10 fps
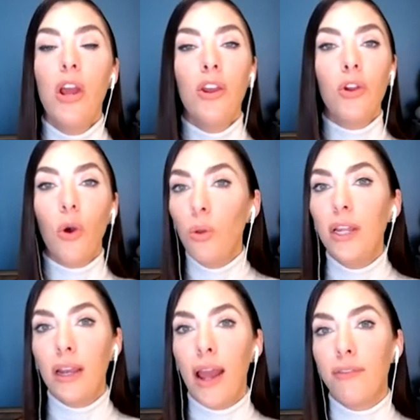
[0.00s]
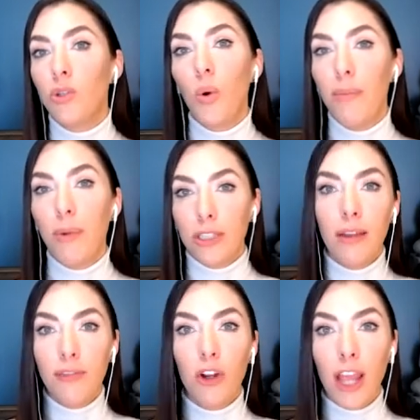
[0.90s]
you're only gonna have twenty percent
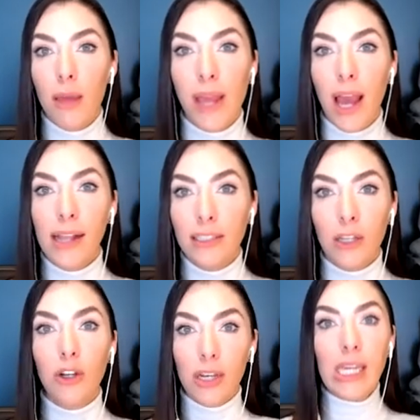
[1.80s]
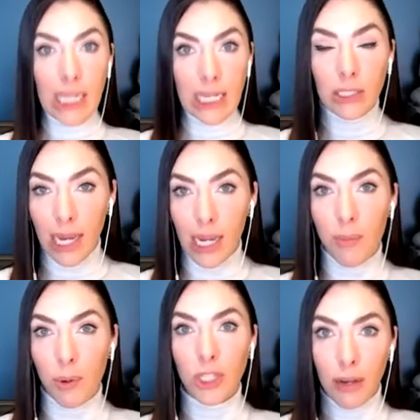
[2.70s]
of your K P Is that are gonna yield eighty
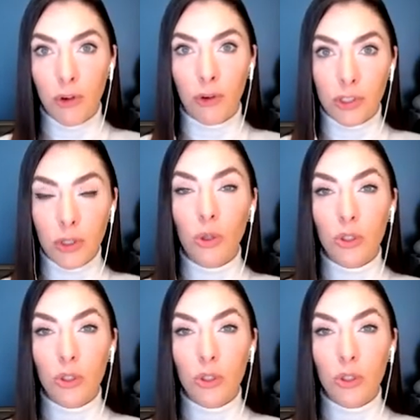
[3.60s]
percent of your results.